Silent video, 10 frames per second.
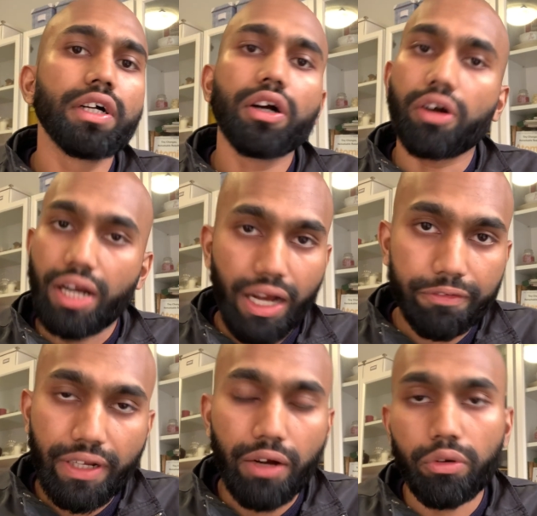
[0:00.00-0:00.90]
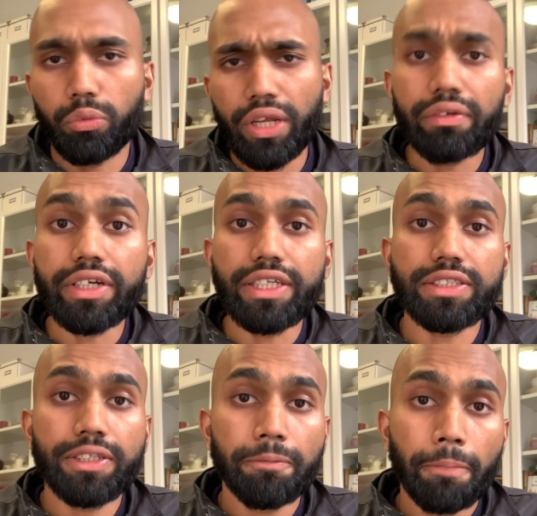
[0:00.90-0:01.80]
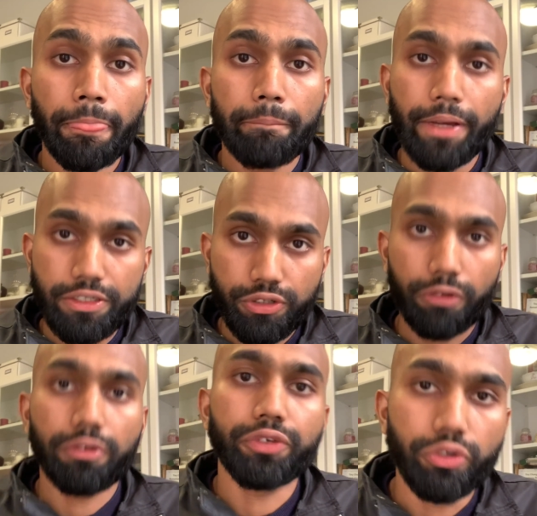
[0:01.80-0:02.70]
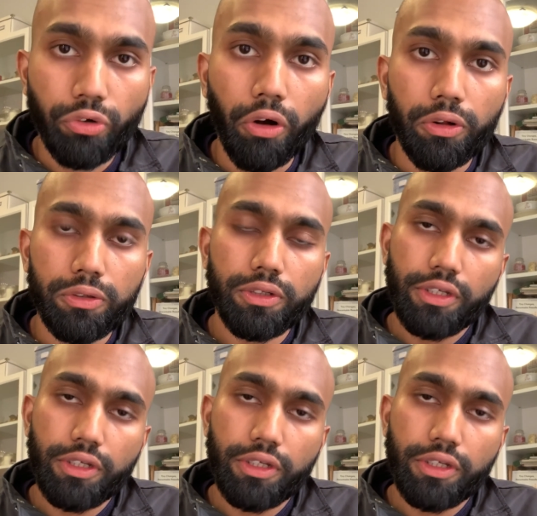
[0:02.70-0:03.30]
or half an hour, whatever it is, based off of your role.